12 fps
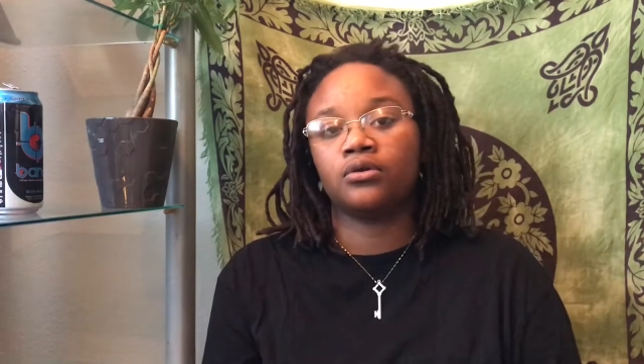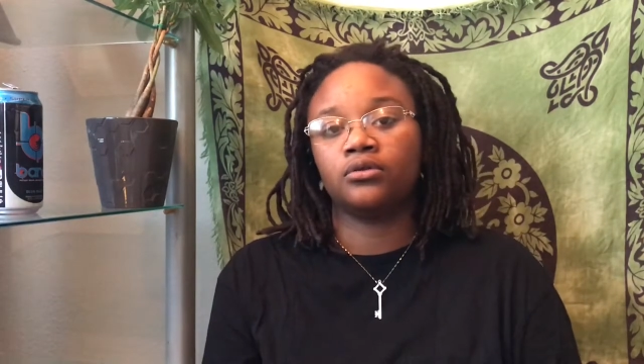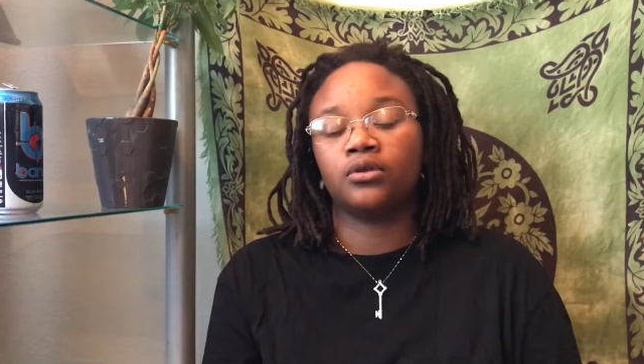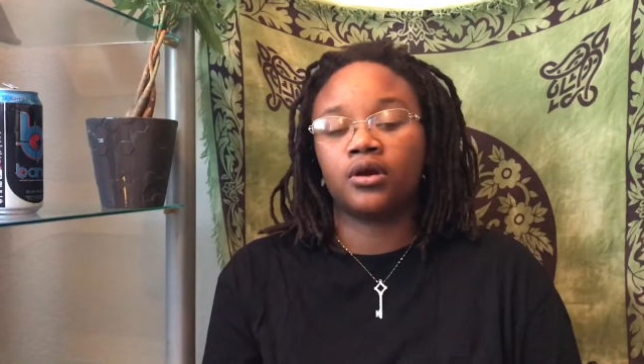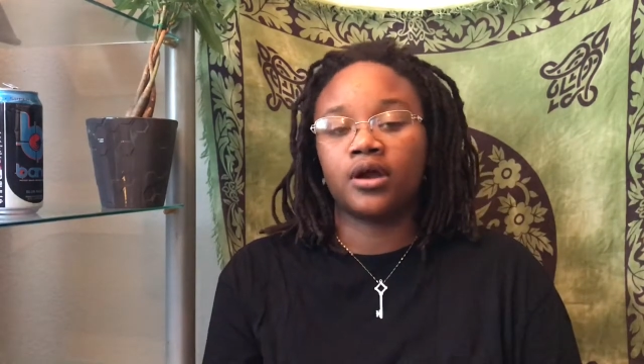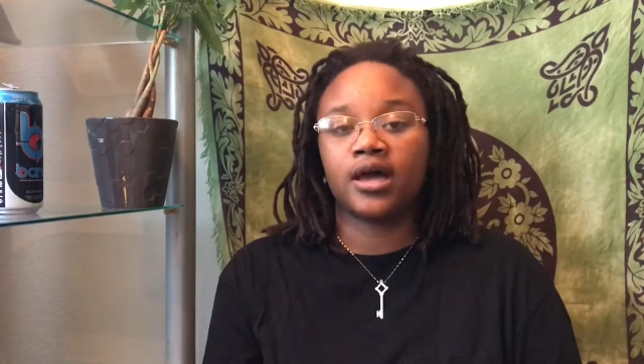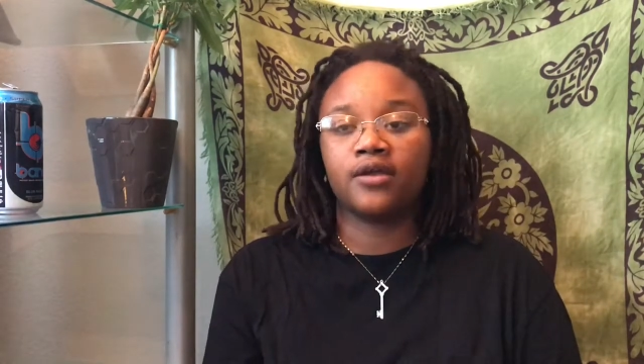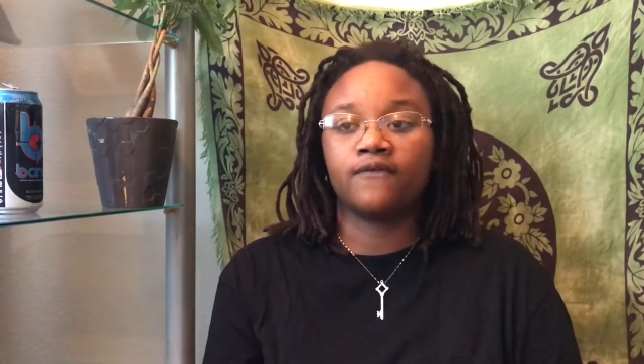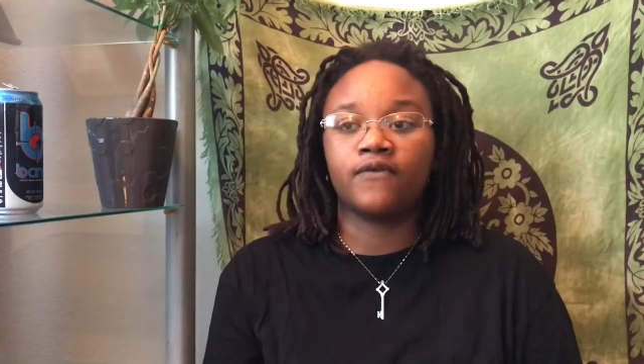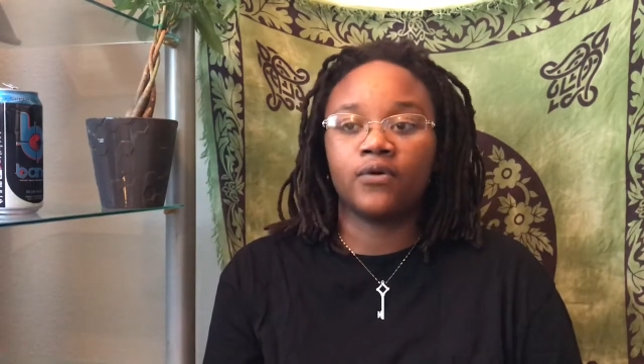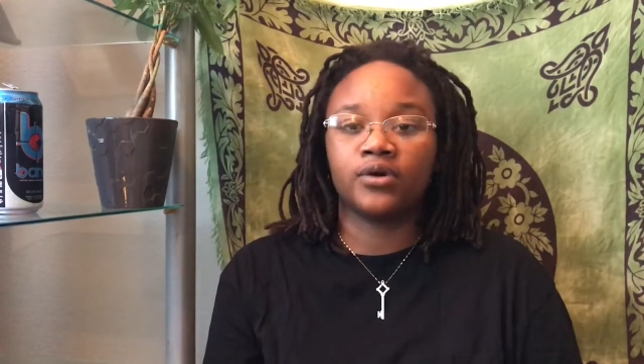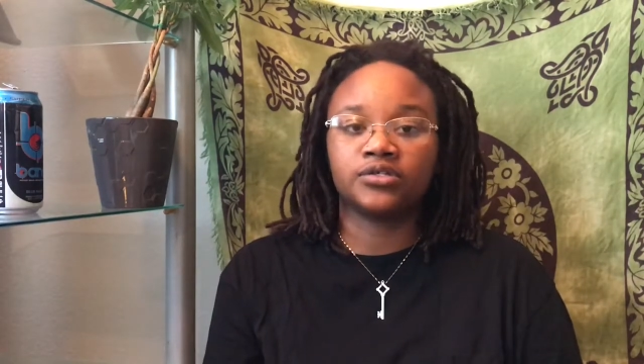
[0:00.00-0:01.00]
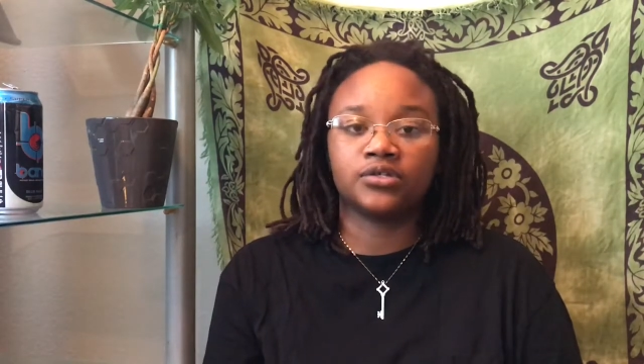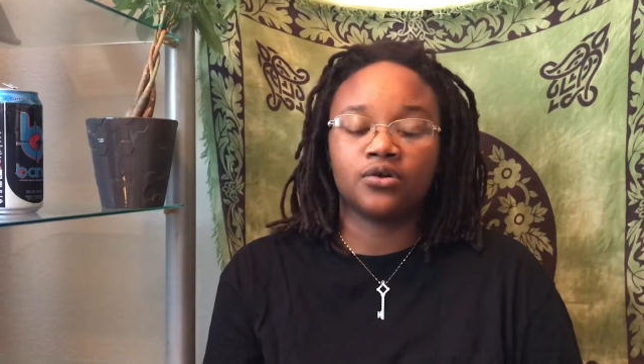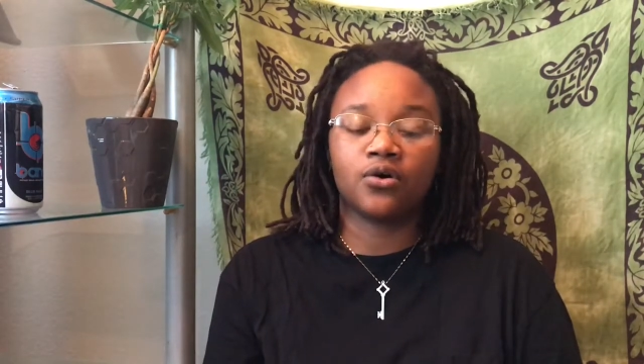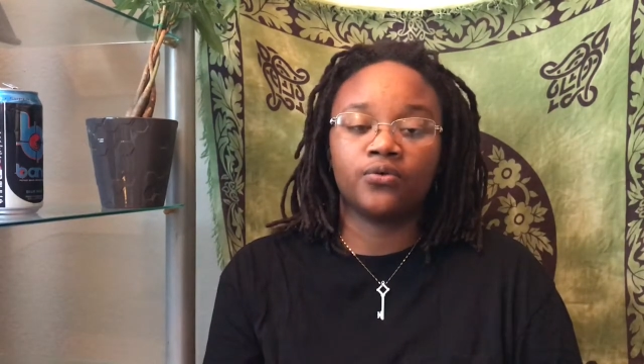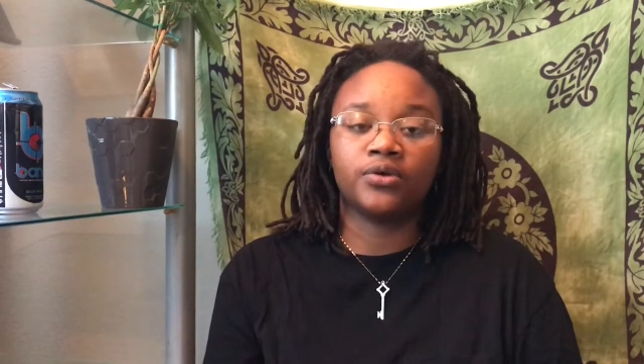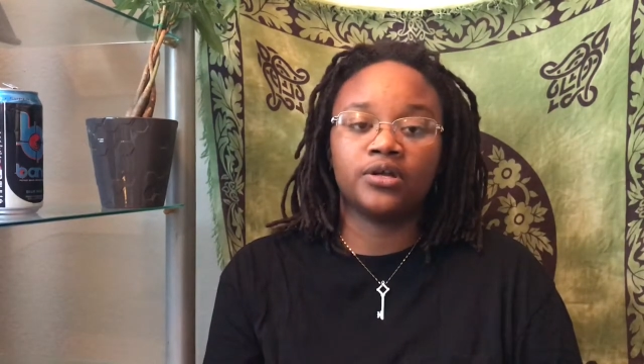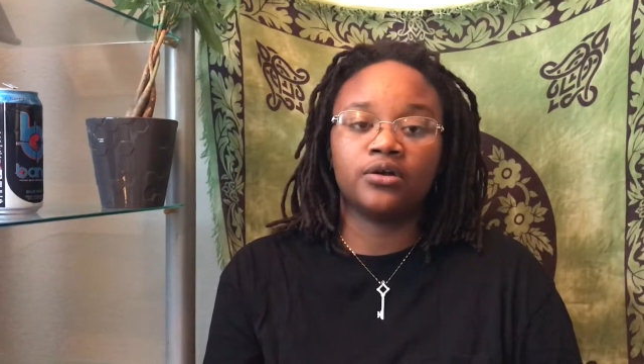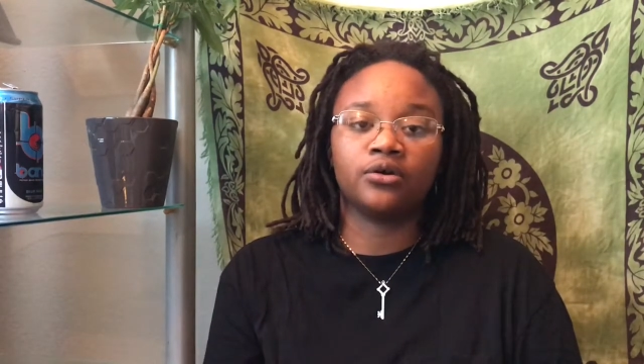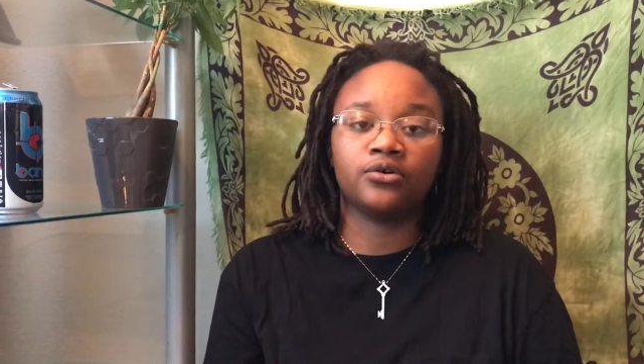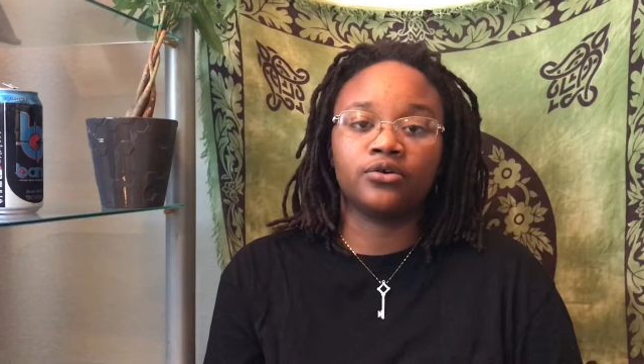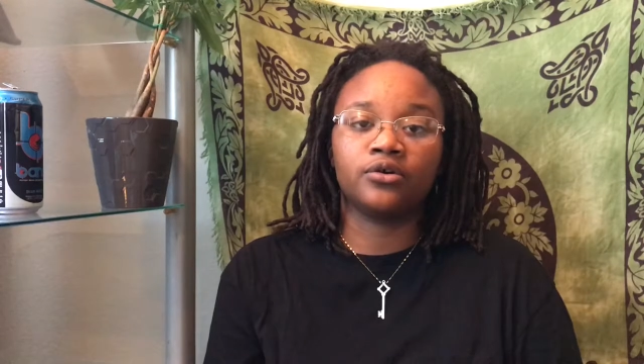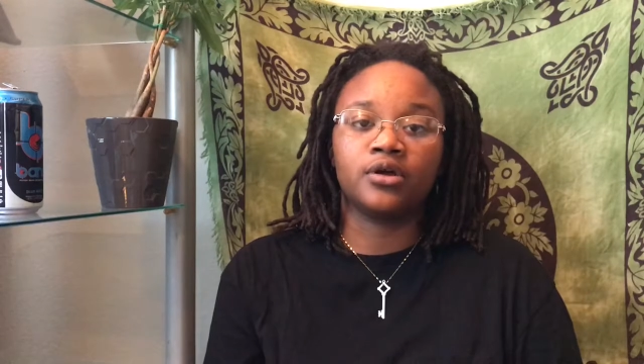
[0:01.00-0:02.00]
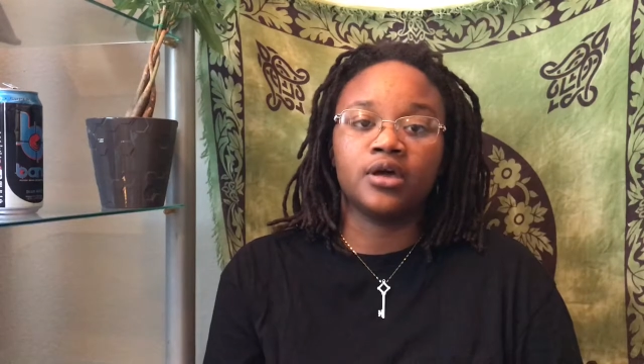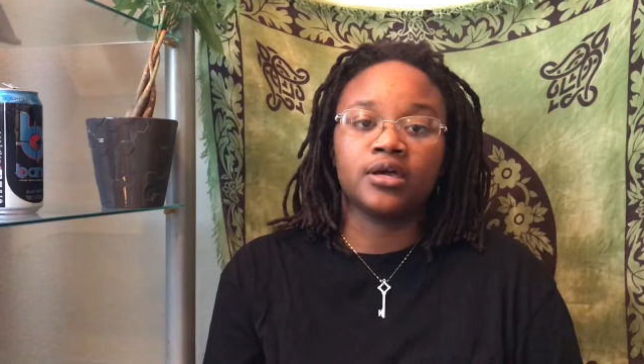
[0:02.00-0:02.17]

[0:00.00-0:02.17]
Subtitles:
Learn how to focus and hone in on your